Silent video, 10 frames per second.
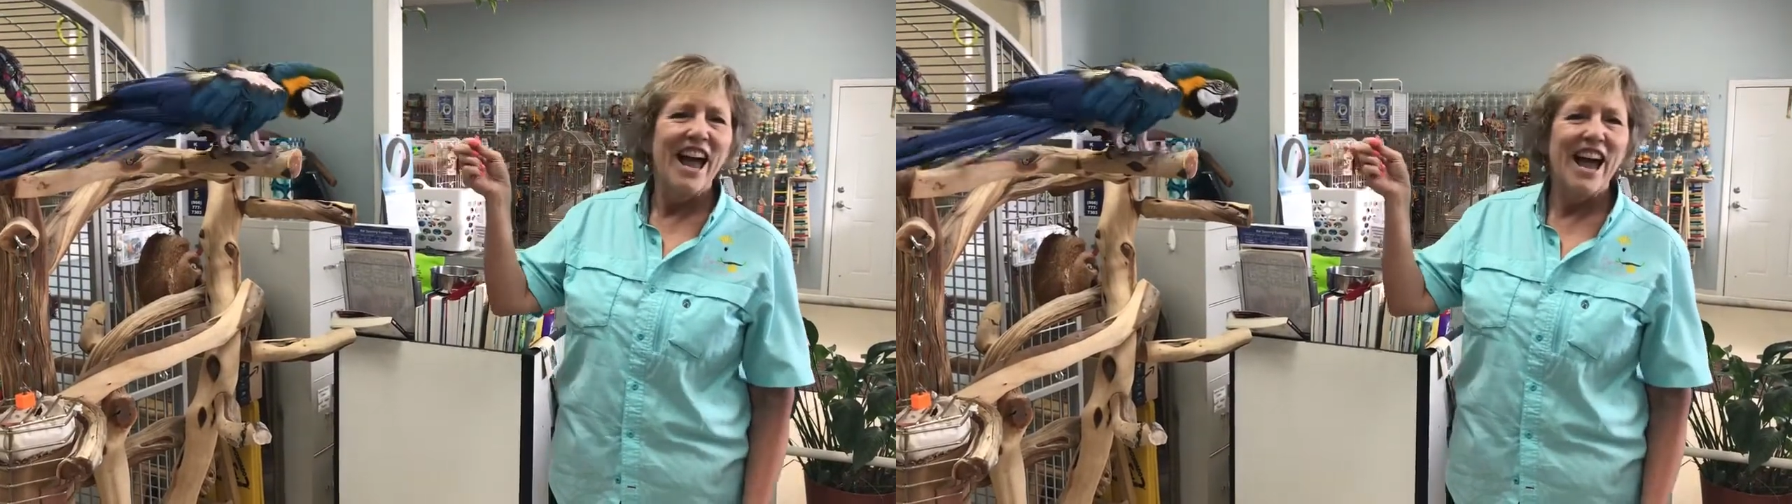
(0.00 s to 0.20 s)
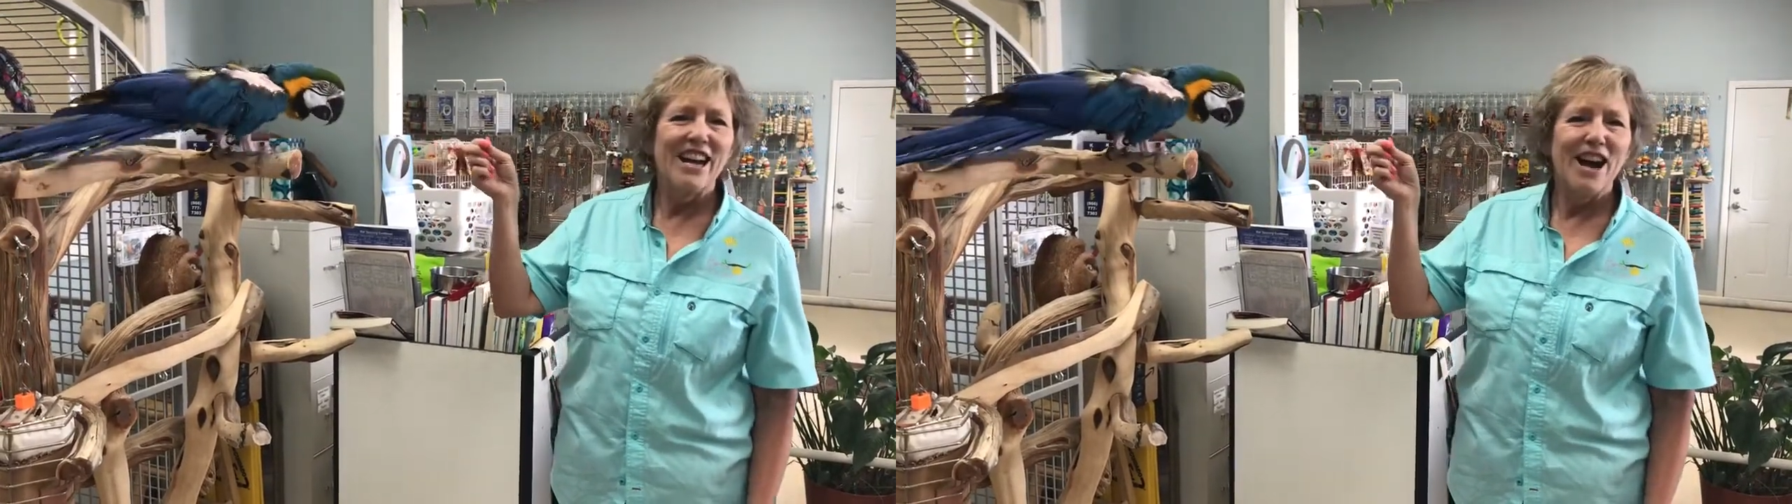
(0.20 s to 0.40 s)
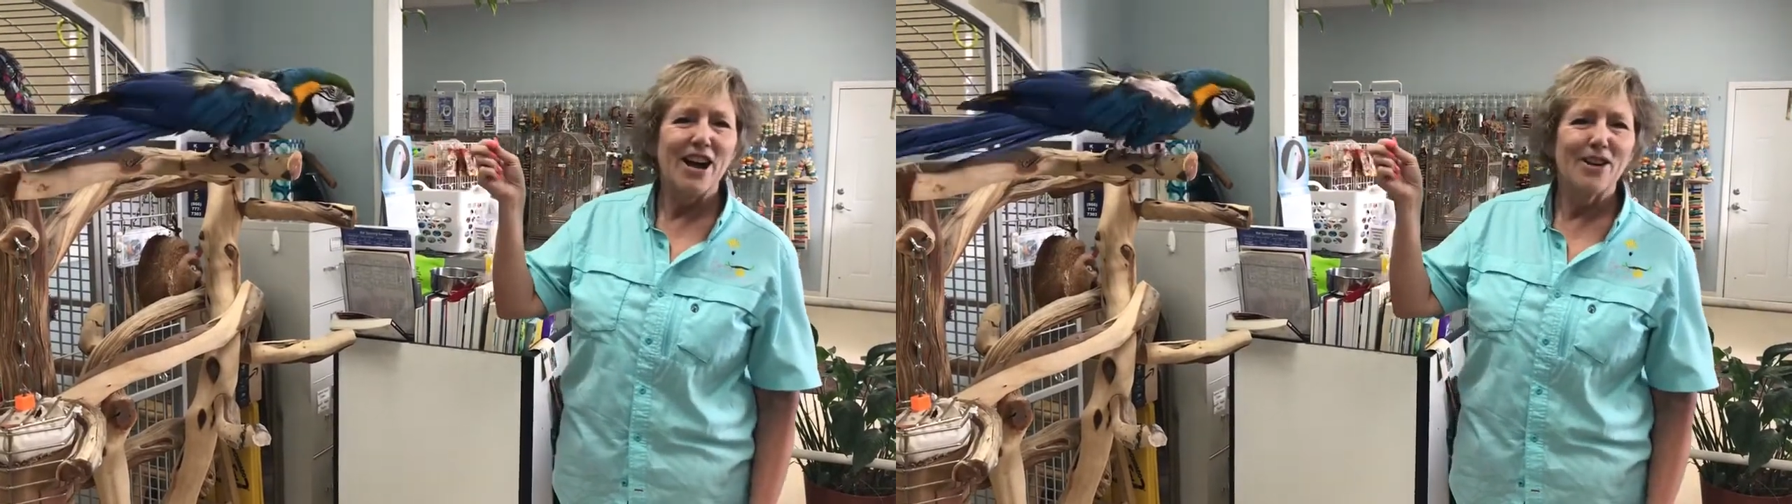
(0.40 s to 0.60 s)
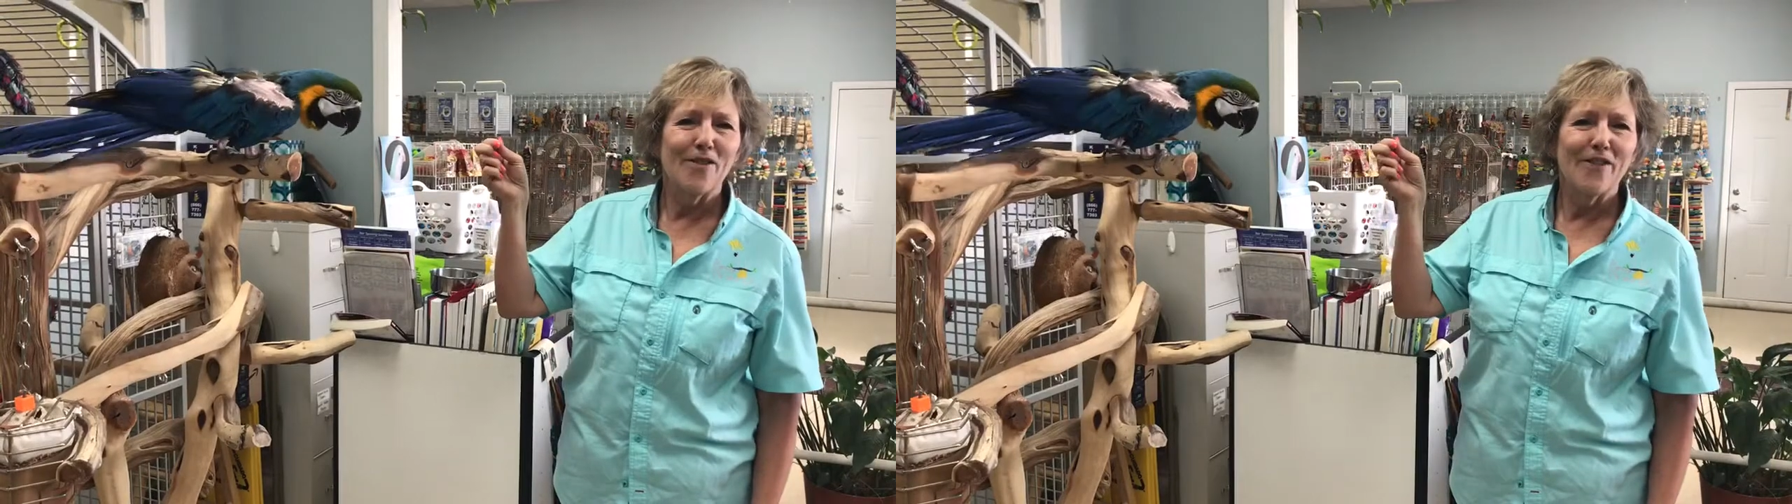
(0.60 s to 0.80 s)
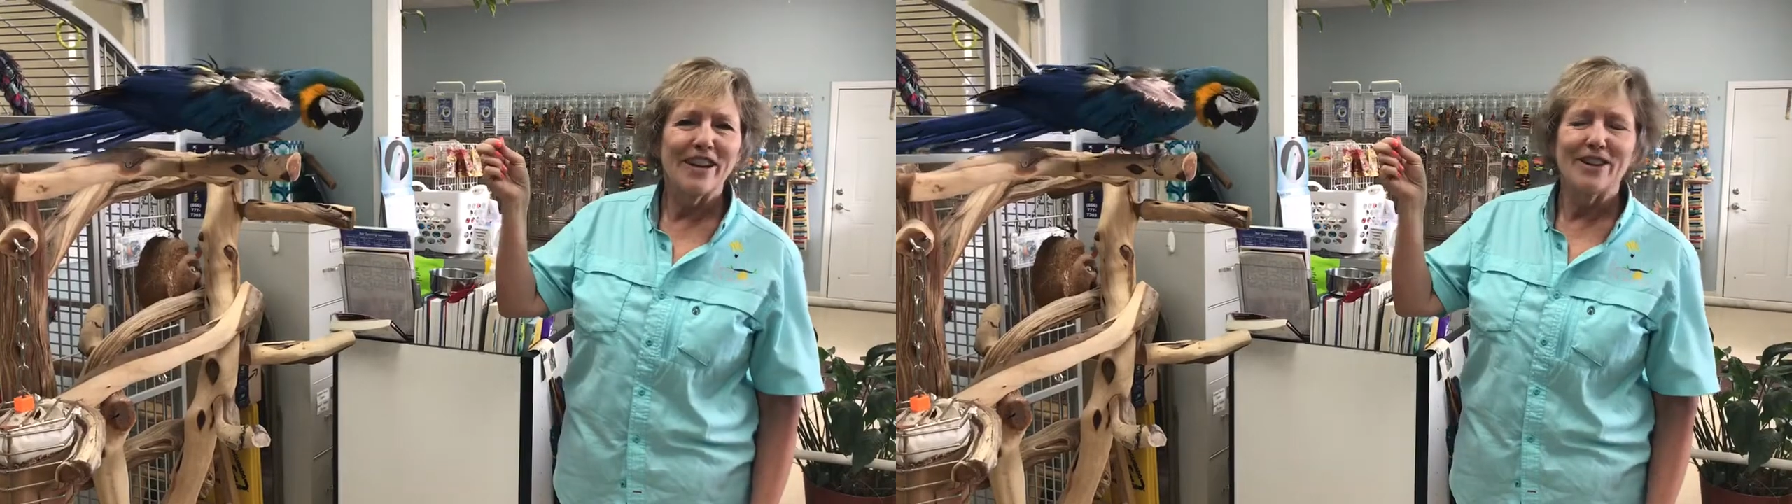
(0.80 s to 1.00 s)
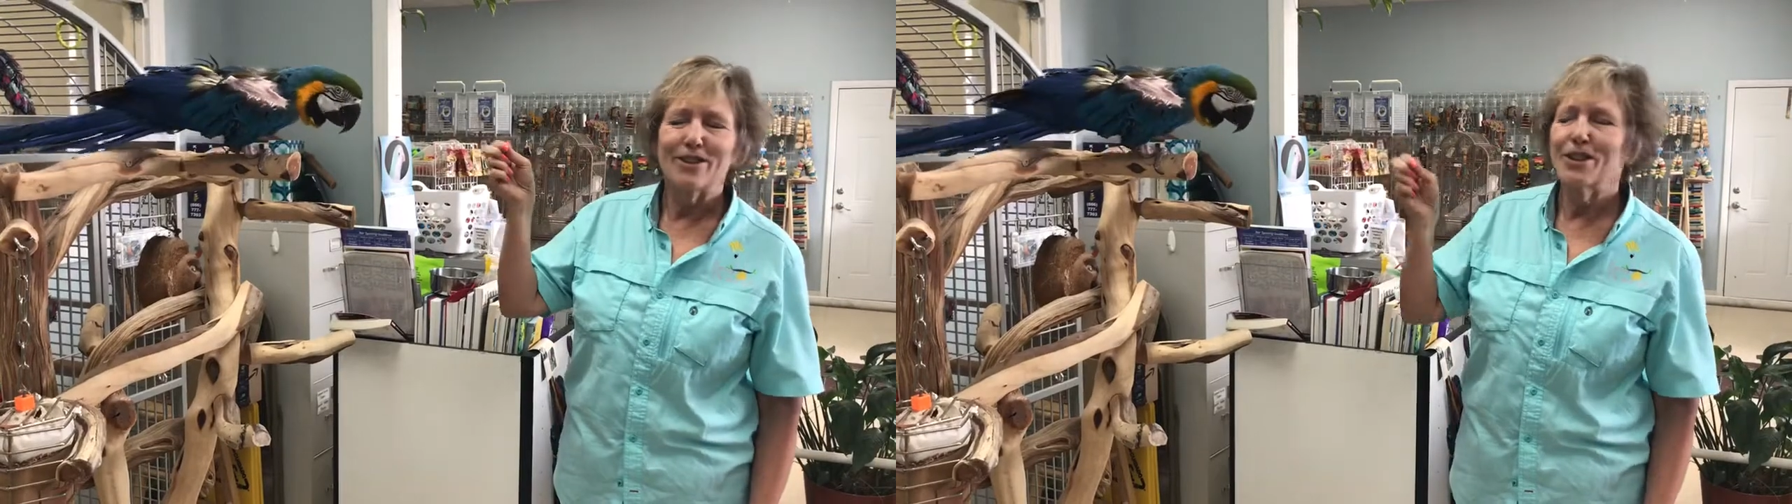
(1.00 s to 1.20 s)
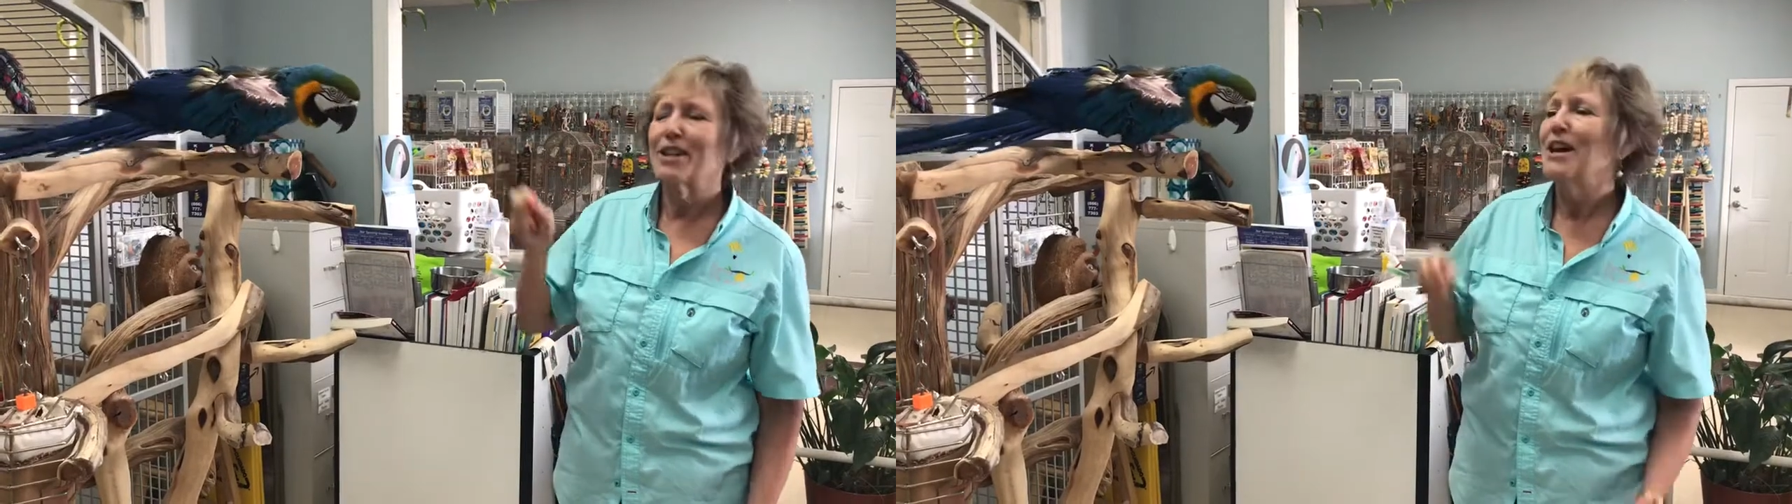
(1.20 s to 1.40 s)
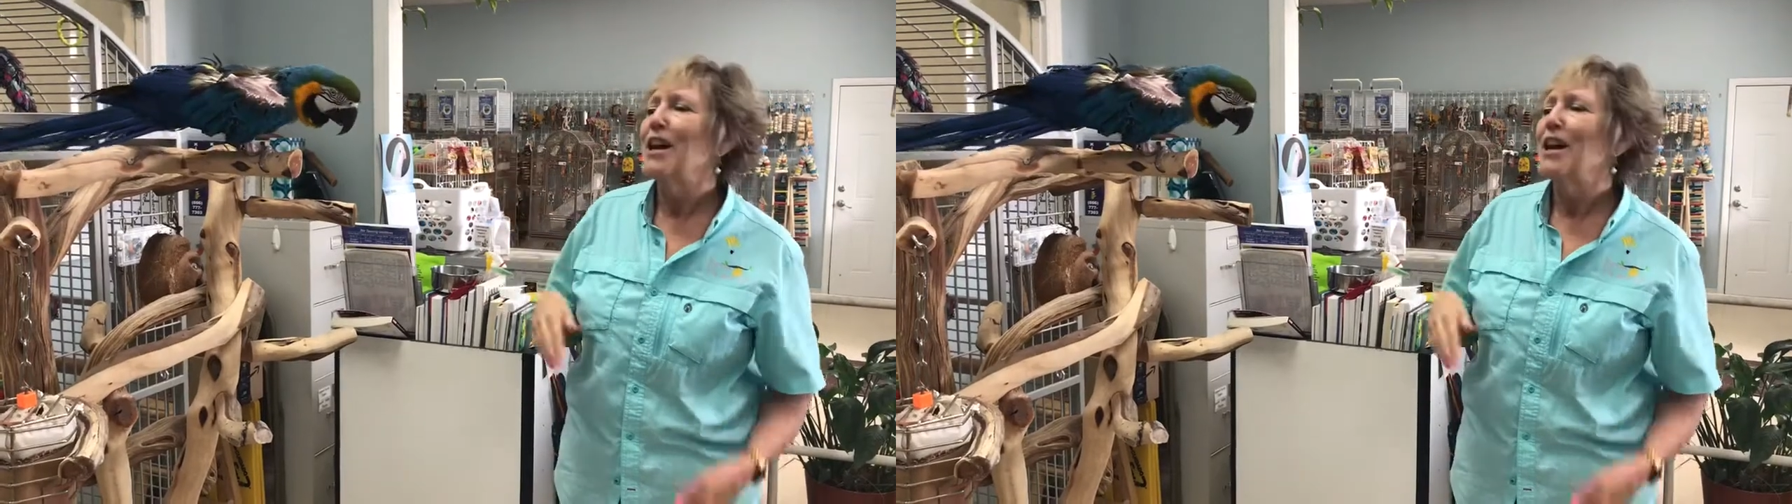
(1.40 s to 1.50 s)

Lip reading: and not your fingers.